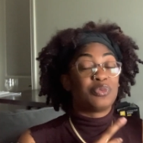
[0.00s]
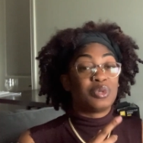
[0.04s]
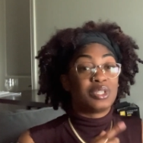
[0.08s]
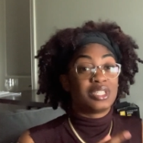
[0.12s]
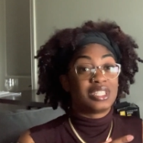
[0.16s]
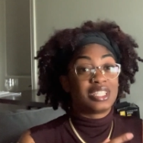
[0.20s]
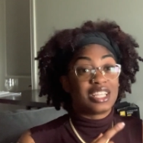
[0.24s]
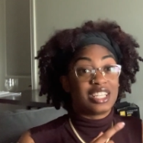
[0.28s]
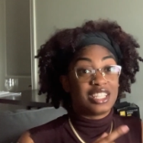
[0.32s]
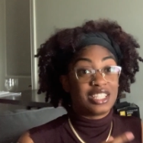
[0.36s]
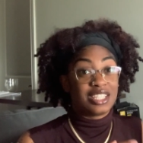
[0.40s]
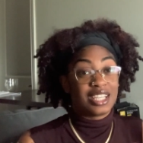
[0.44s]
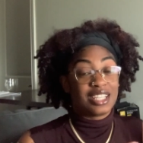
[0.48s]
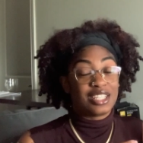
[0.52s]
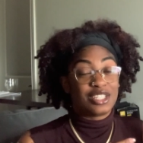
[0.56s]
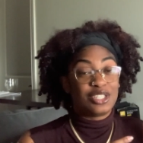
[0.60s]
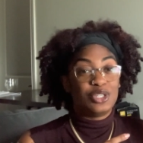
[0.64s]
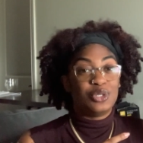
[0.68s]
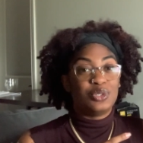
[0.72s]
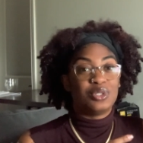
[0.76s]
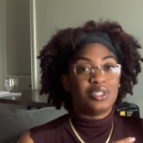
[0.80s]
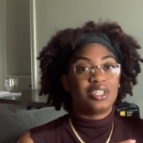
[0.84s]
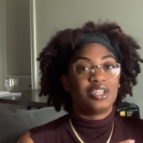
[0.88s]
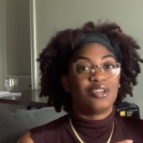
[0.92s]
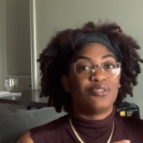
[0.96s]
would suggest
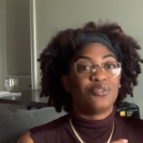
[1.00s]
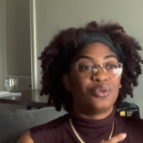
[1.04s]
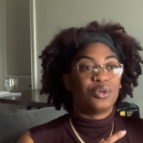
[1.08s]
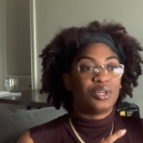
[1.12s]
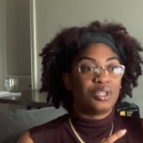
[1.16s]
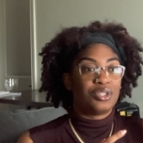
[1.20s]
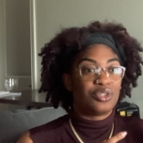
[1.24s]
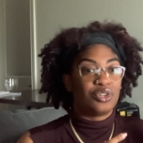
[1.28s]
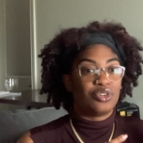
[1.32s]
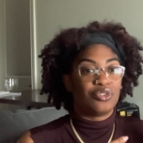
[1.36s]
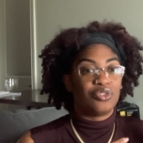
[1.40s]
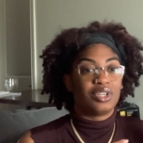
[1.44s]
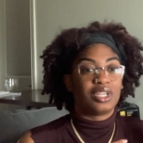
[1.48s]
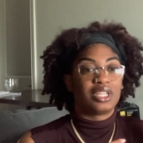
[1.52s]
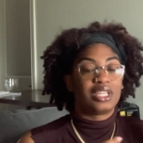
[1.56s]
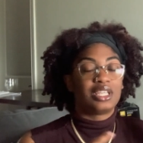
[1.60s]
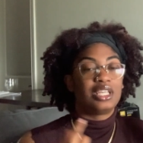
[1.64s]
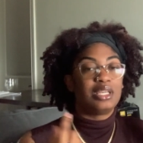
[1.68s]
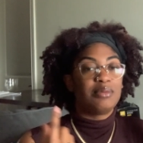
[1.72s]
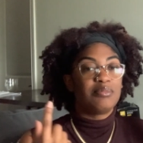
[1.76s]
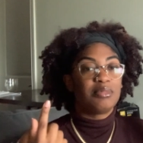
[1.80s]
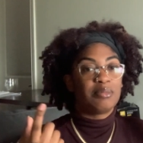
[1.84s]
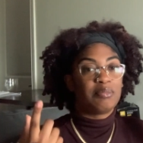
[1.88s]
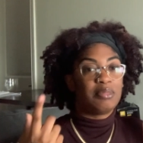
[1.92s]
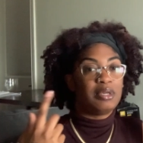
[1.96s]
using a voiceover to
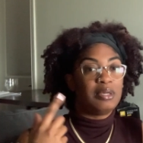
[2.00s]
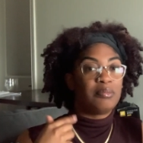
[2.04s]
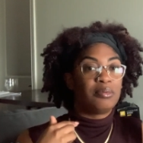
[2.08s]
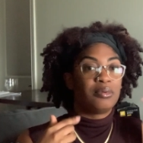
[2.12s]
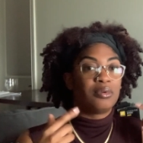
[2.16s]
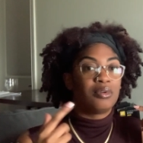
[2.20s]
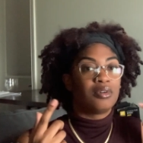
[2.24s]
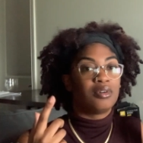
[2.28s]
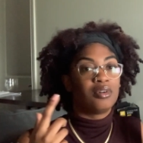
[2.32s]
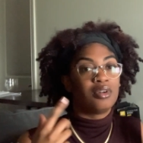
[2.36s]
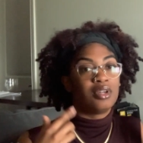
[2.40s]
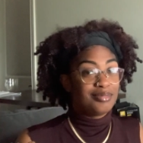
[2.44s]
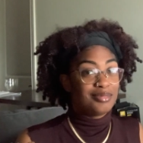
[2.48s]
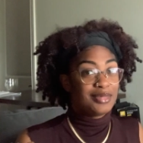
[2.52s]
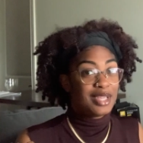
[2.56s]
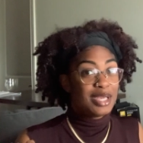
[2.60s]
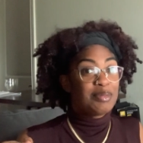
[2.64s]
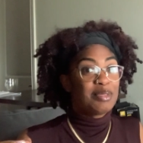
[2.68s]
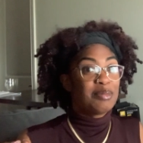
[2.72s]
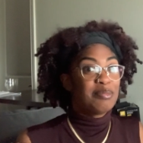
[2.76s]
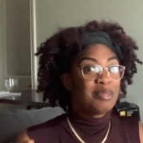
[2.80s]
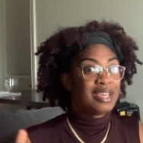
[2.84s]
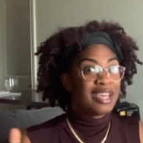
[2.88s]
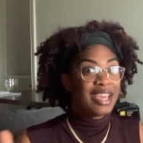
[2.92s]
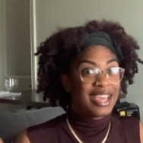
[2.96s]
keep the people, keep
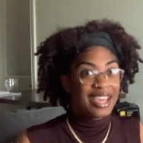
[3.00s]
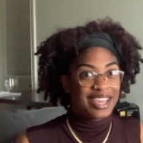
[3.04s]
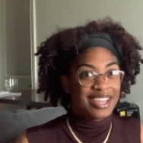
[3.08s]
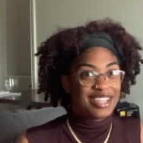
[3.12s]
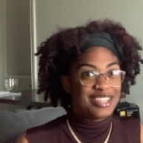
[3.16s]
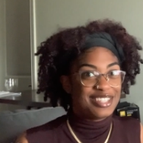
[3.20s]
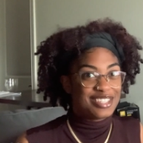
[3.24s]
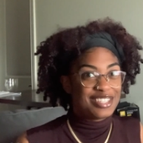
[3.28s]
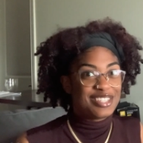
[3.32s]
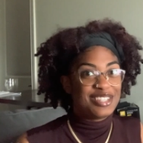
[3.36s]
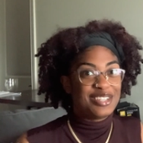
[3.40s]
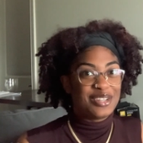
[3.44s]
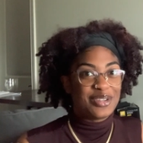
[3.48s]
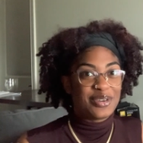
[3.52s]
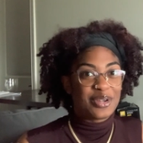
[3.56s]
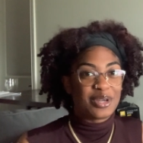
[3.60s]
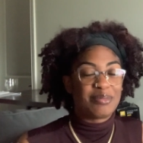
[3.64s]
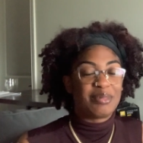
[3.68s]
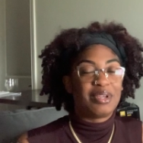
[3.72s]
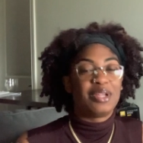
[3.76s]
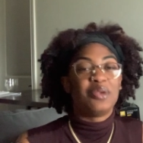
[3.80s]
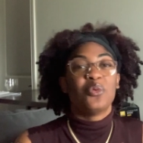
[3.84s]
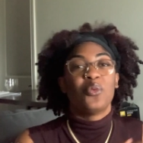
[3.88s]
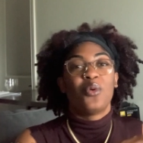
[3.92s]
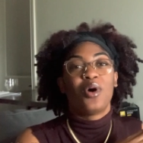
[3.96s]
them engaged, you know what I
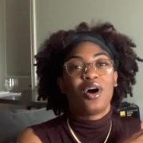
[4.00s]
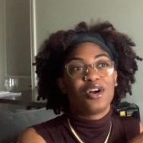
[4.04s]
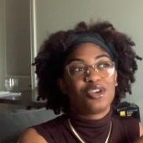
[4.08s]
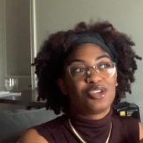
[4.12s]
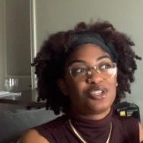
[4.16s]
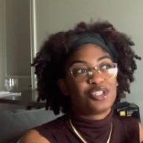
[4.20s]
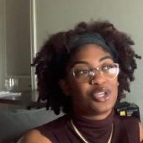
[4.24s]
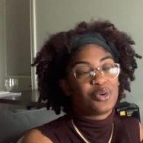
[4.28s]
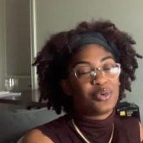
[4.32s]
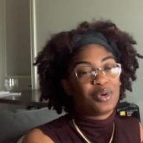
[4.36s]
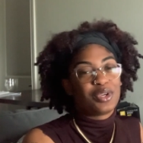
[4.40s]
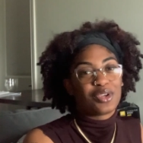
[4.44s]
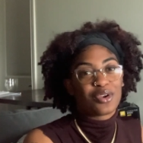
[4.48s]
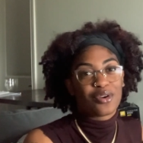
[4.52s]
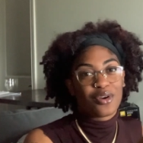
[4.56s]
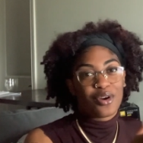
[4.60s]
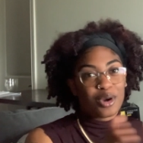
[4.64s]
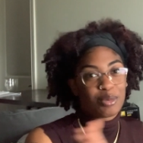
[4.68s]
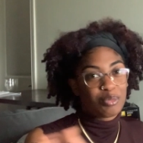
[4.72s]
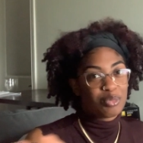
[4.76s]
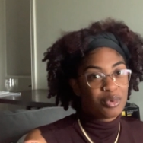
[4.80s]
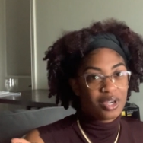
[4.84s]
mean, while showing your art